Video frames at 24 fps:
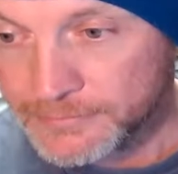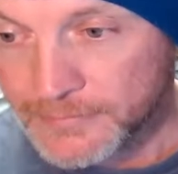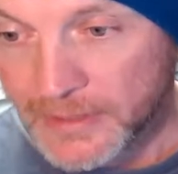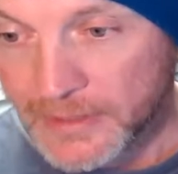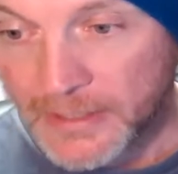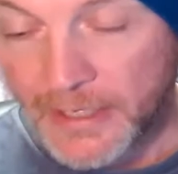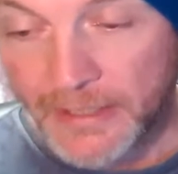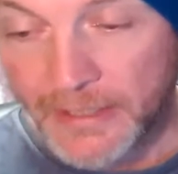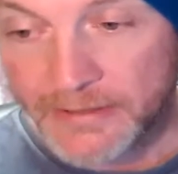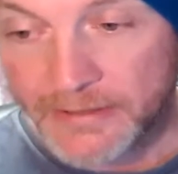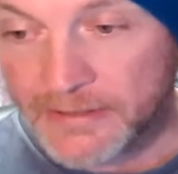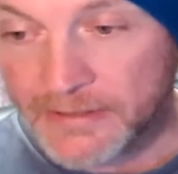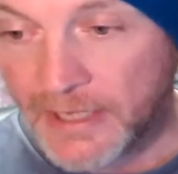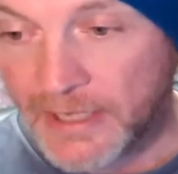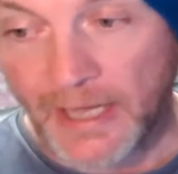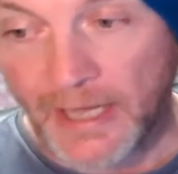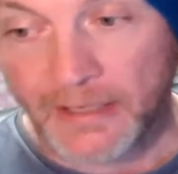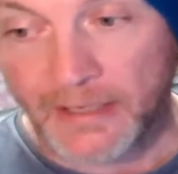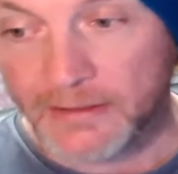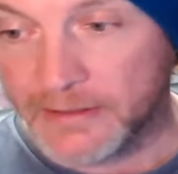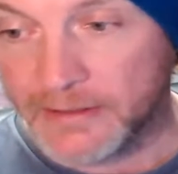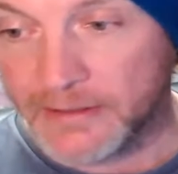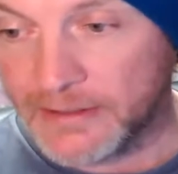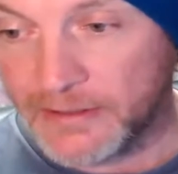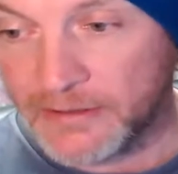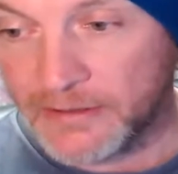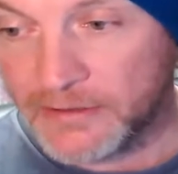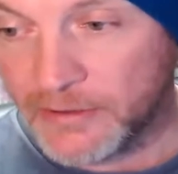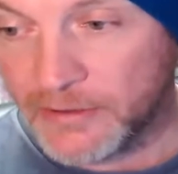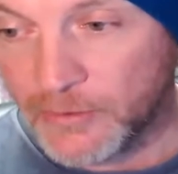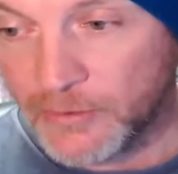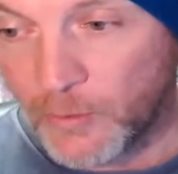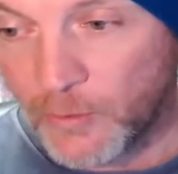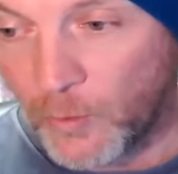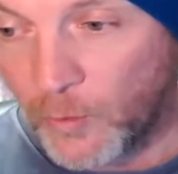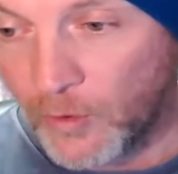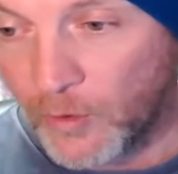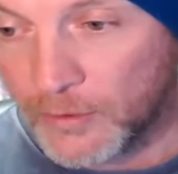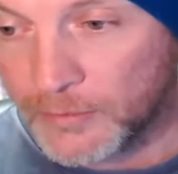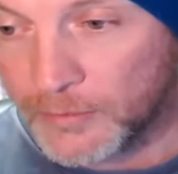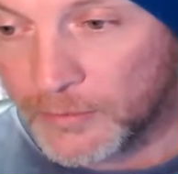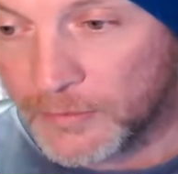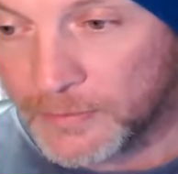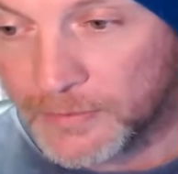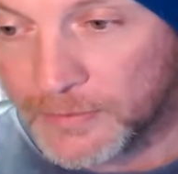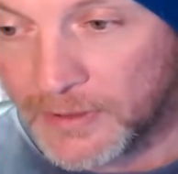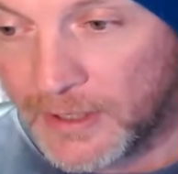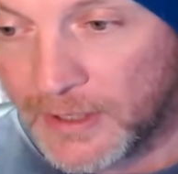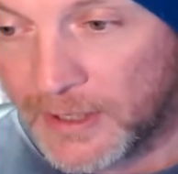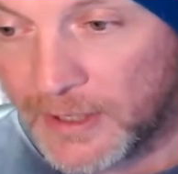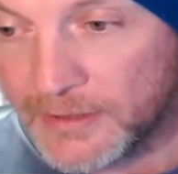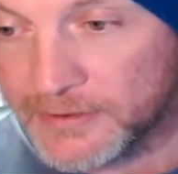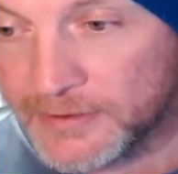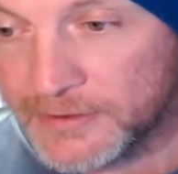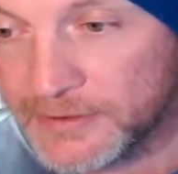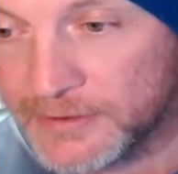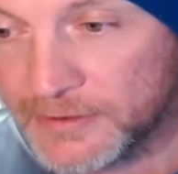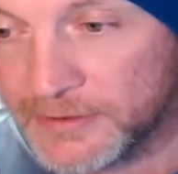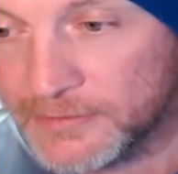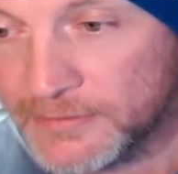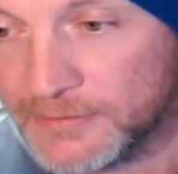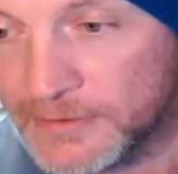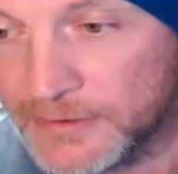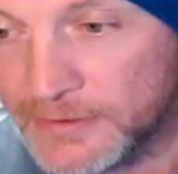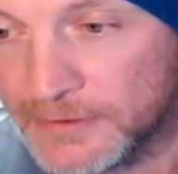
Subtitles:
Exactly. They're horrible prices.